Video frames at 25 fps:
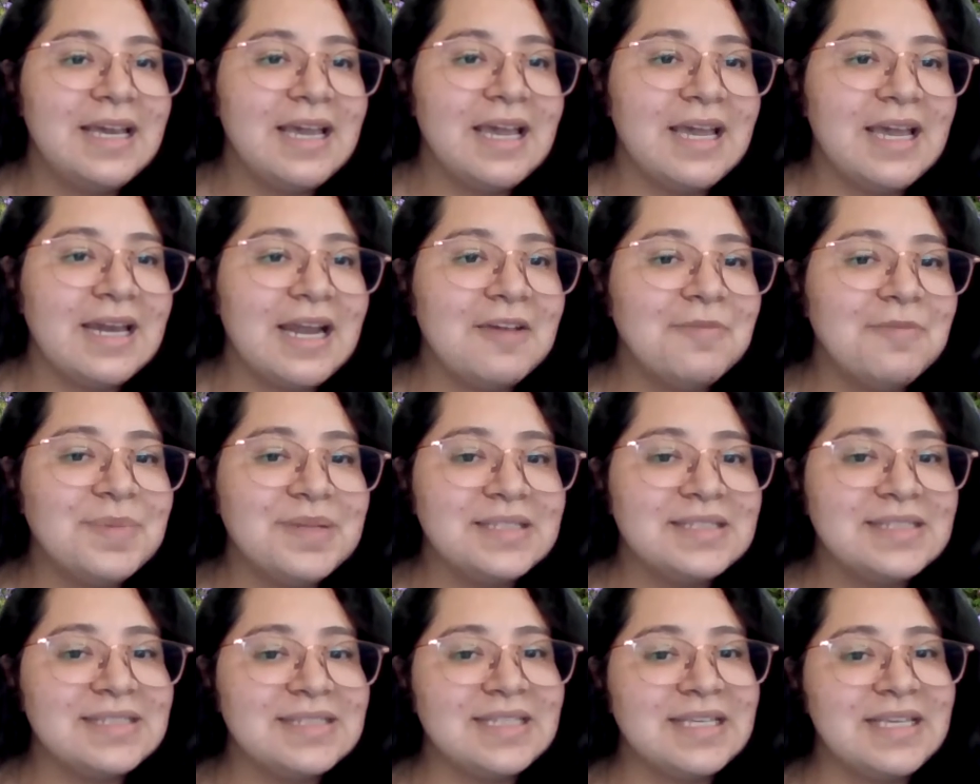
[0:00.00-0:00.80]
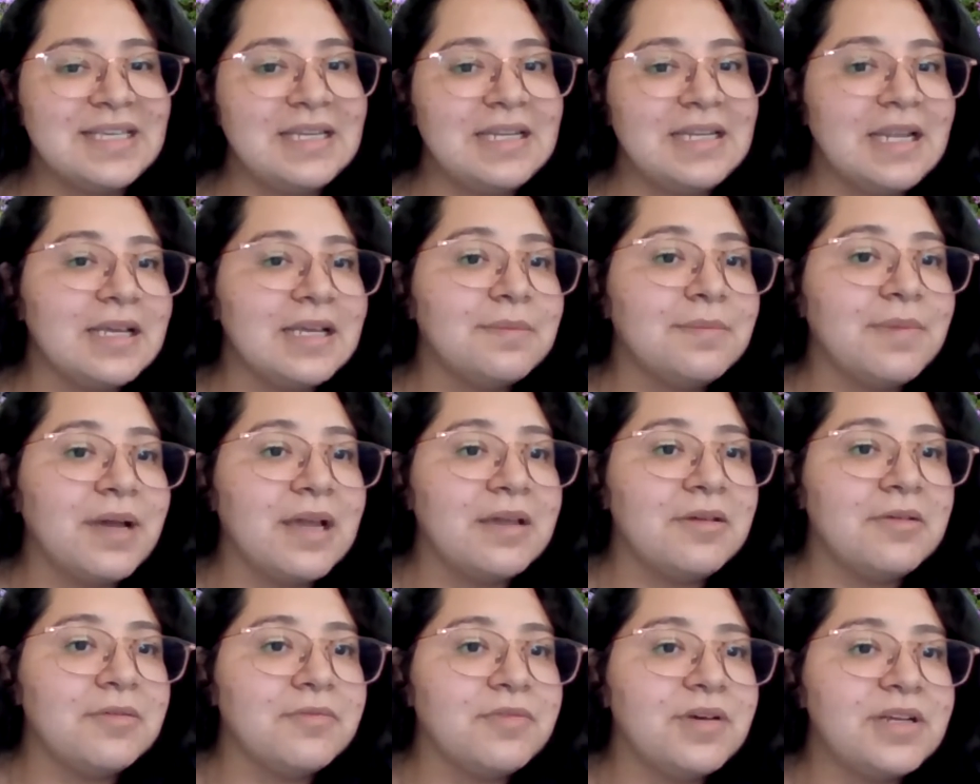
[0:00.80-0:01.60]
And I've been seeing like
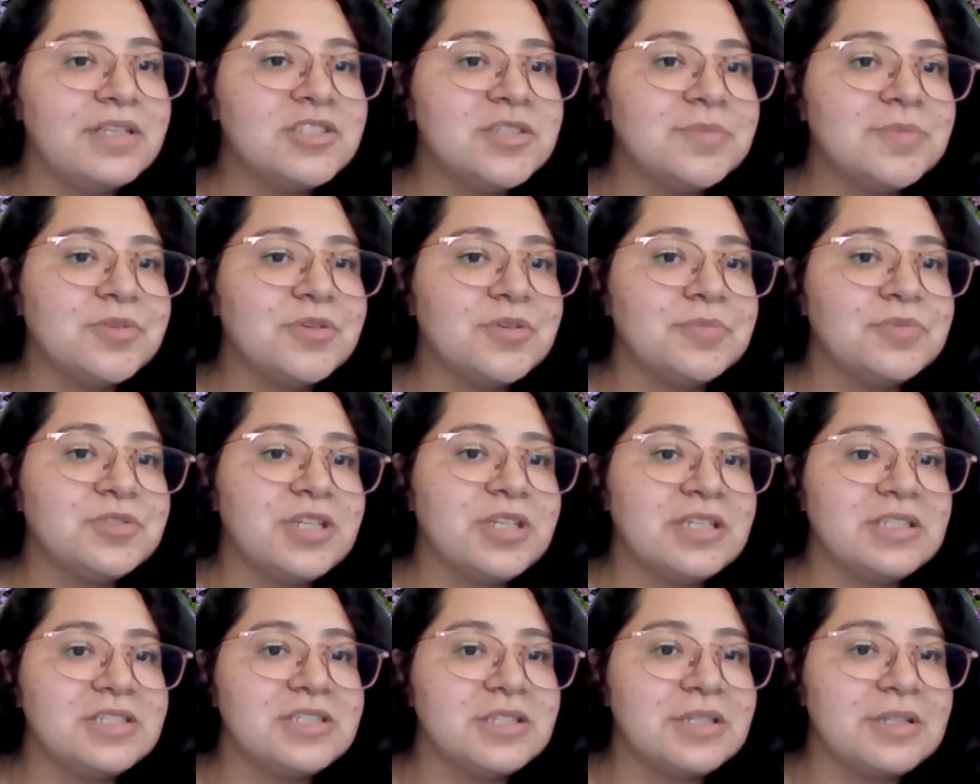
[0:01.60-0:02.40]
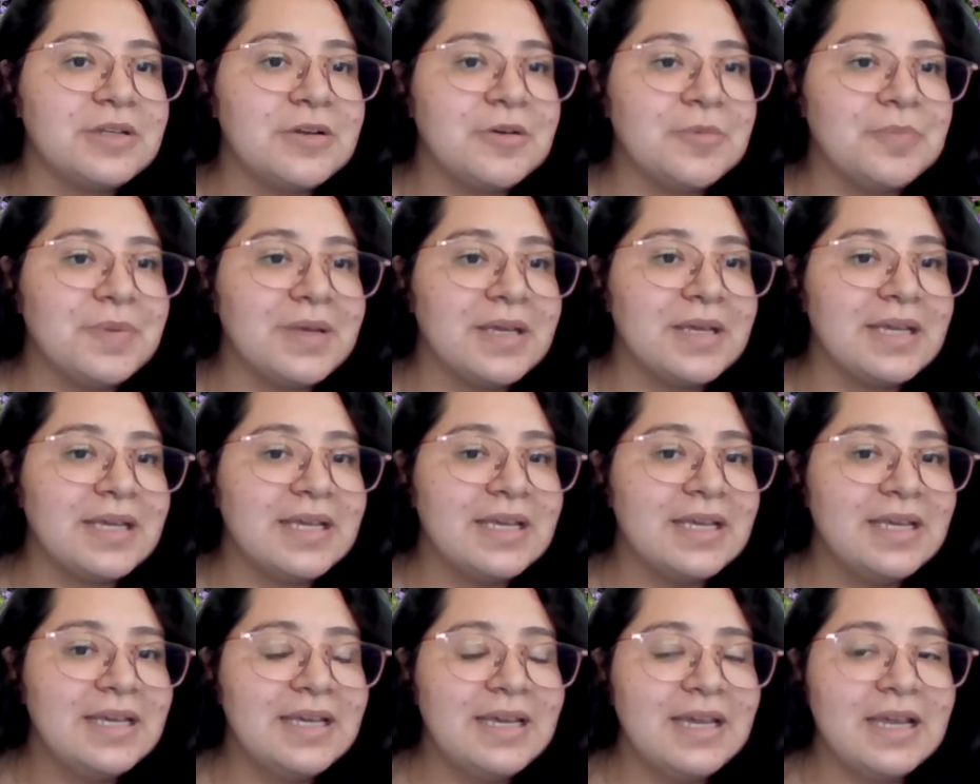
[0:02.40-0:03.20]
my friendship group change a little
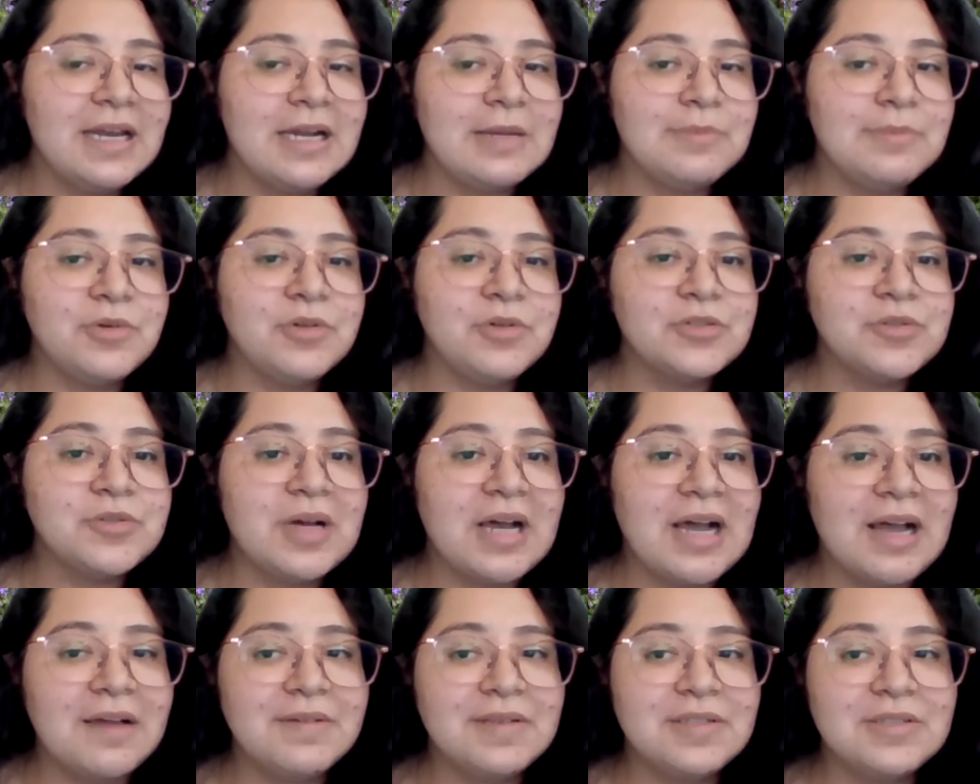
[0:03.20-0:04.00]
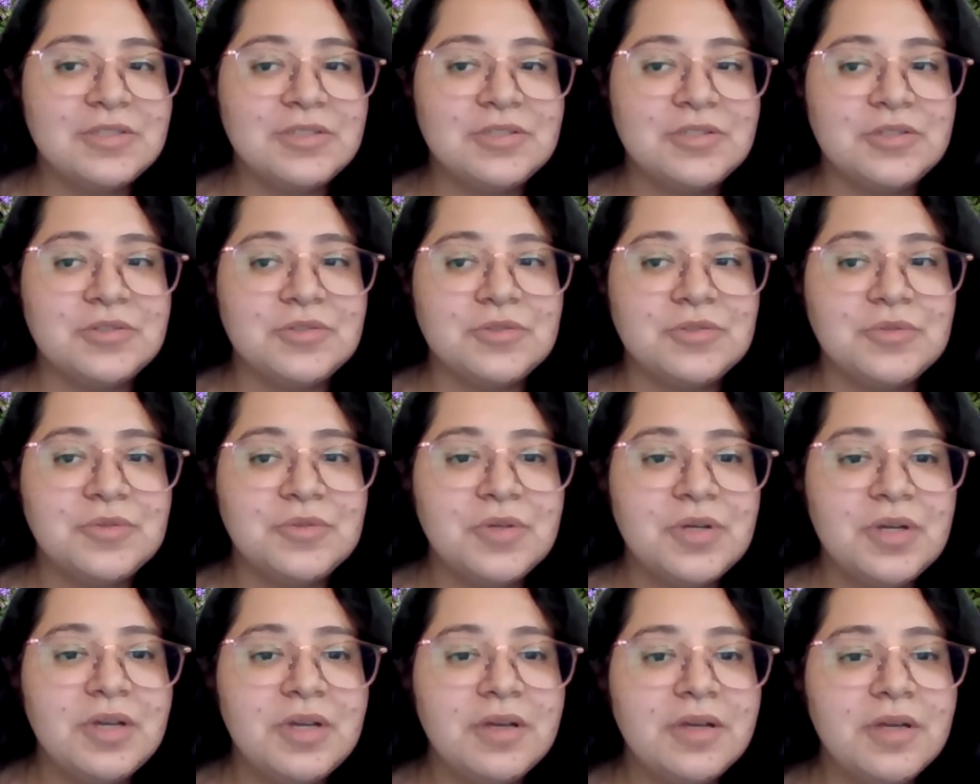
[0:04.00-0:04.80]
bit. And I'm also having to
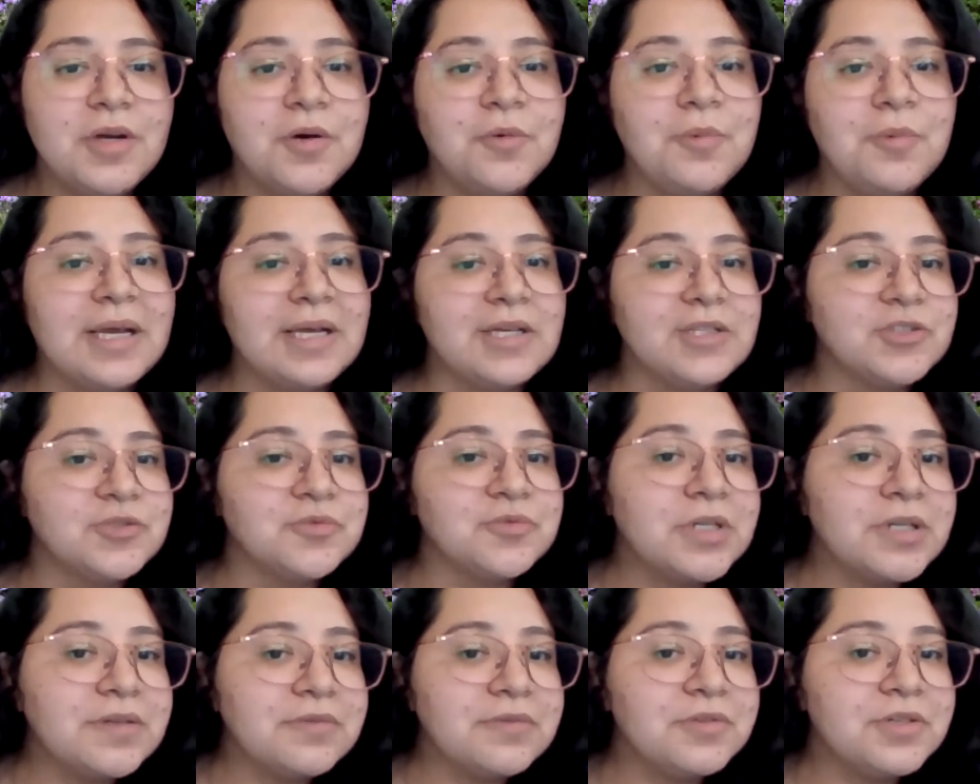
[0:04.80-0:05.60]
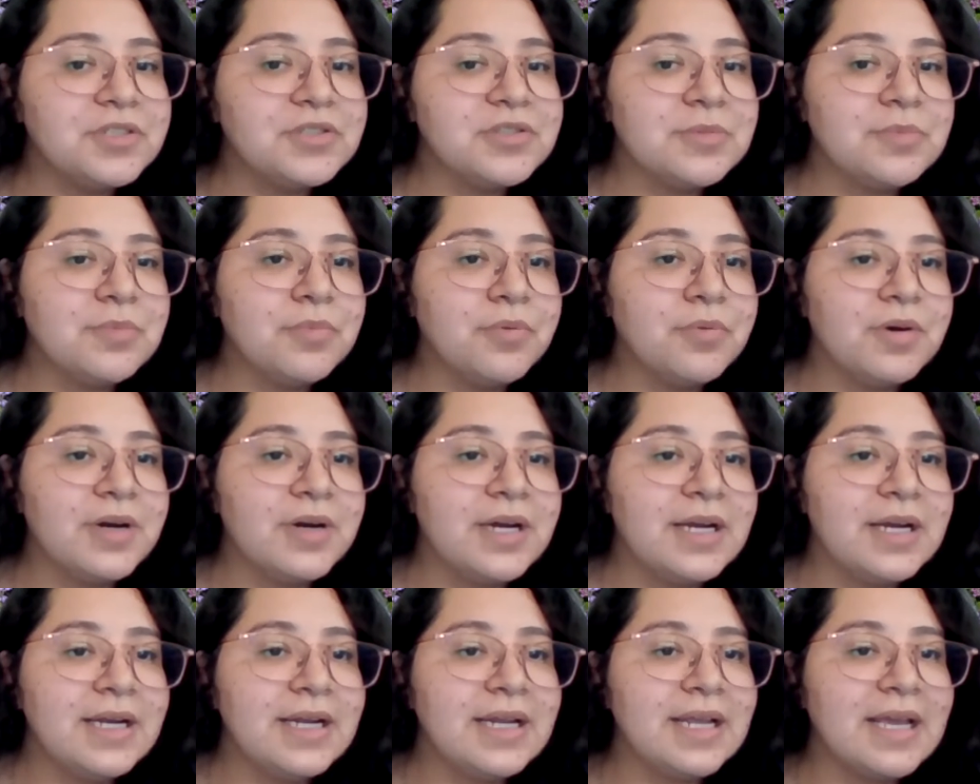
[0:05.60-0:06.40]
go elsewhere for
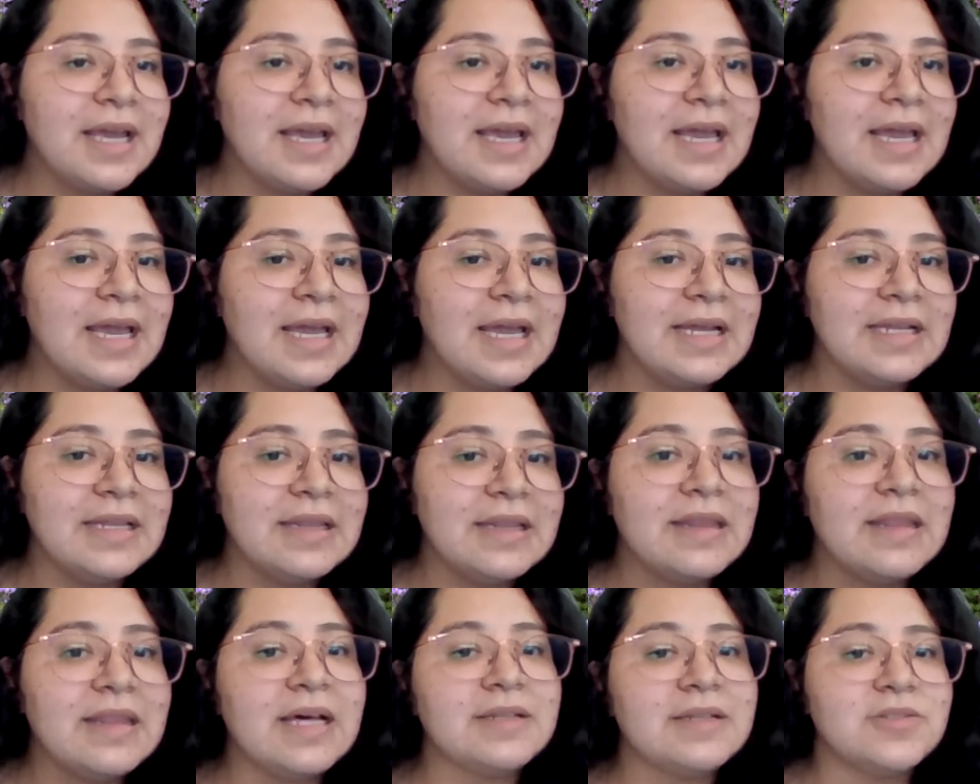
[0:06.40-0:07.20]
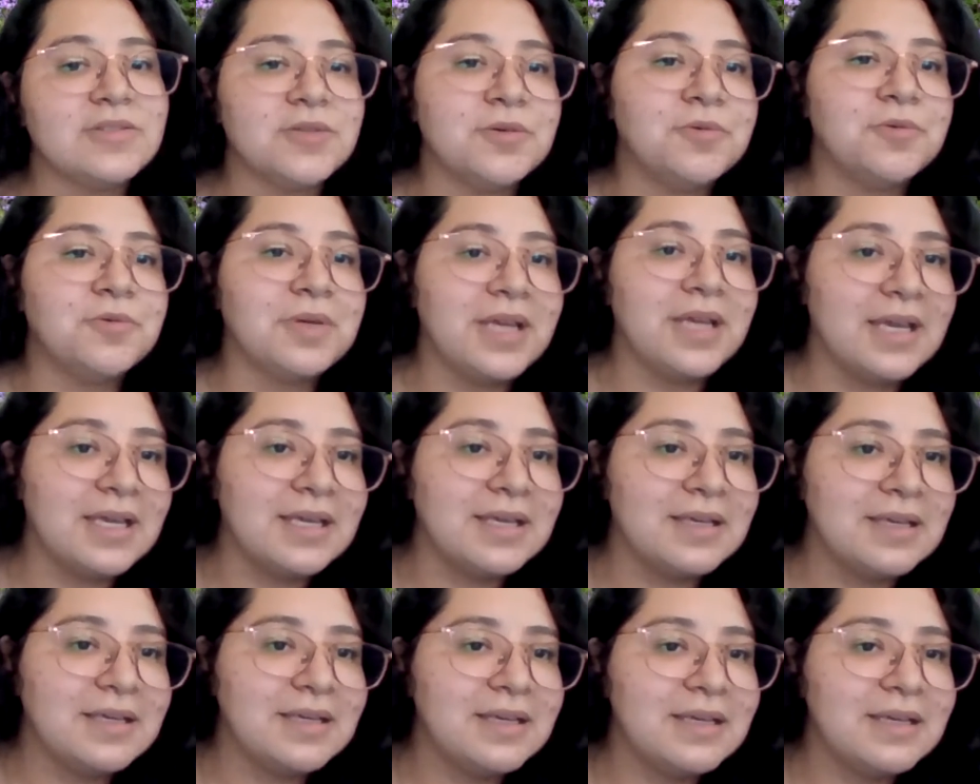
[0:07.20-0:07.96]
support. And that's okay.